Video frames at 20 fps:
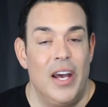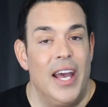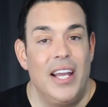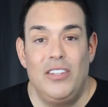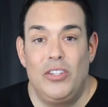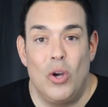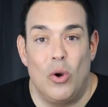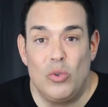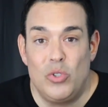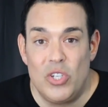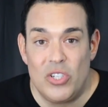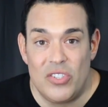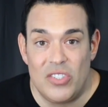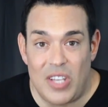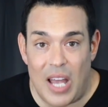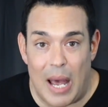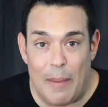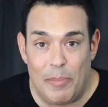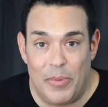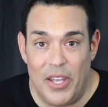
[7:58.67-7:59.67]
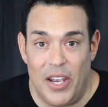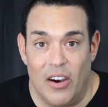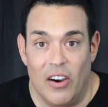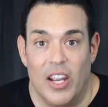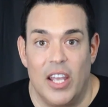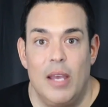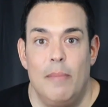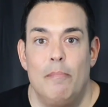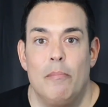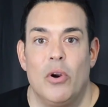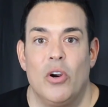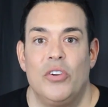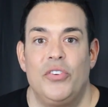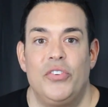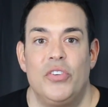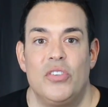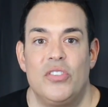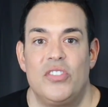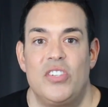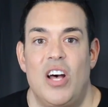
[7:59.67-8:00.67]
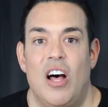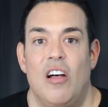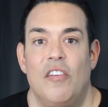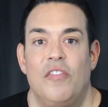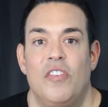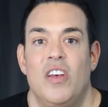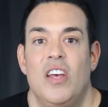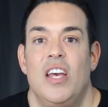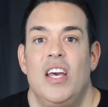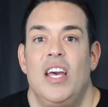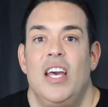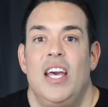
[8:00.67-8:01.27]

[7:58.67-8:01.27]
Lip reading: And don't just stop there. Immerse yourself